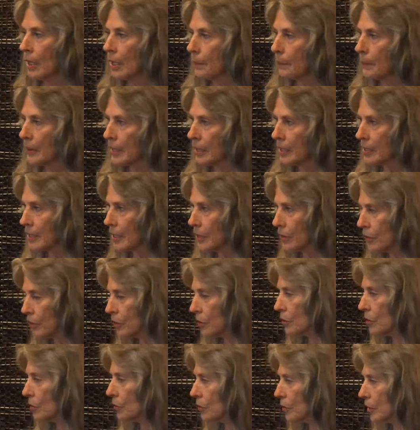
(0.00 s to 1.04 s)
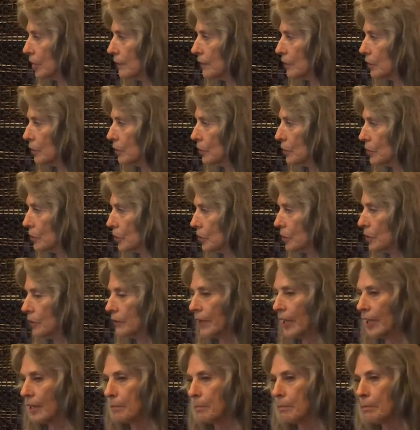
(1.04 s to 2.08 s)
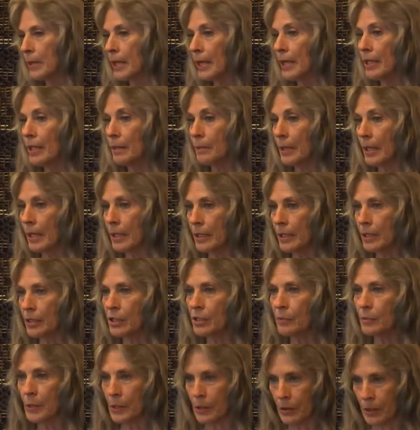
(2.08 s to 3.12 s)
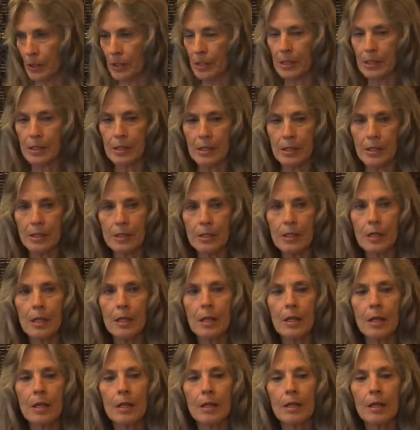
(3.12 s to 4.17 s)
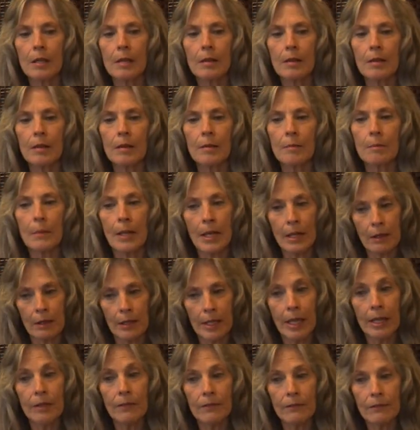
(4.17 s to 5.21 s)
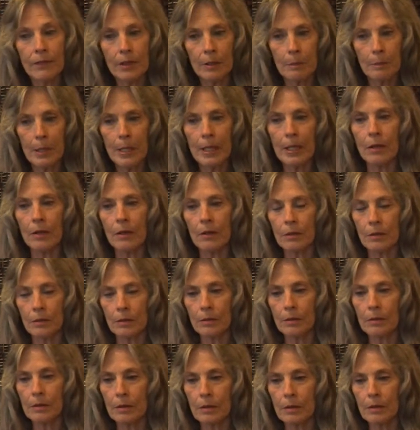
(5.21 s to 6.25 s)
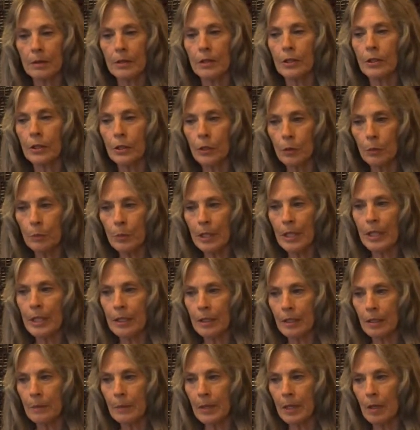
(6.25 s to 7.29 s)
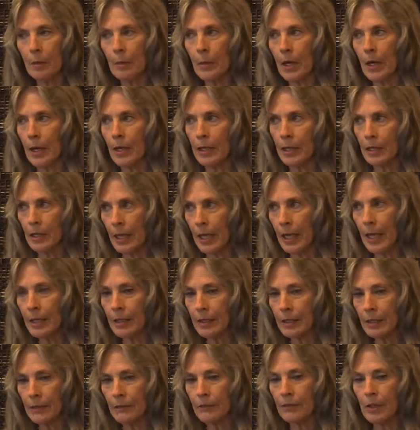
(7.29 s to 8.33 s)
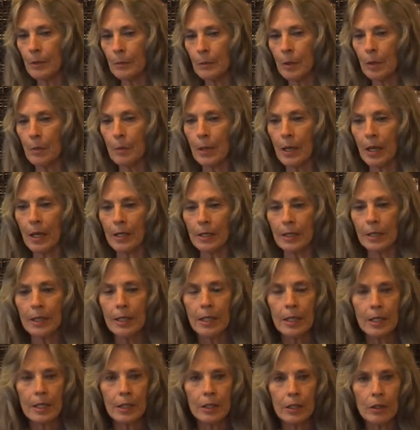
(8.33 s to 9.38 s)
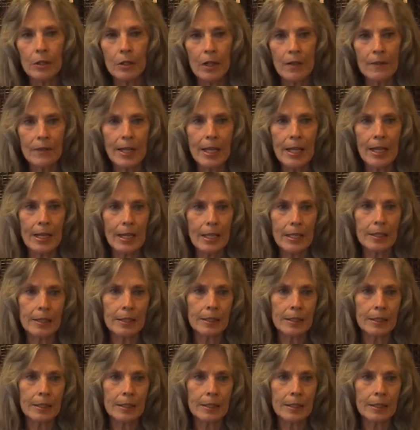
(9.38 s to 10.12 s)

Because in your soul's evolution, you've had many, many experiences, male and female, you being in a male body and in a female body, you have had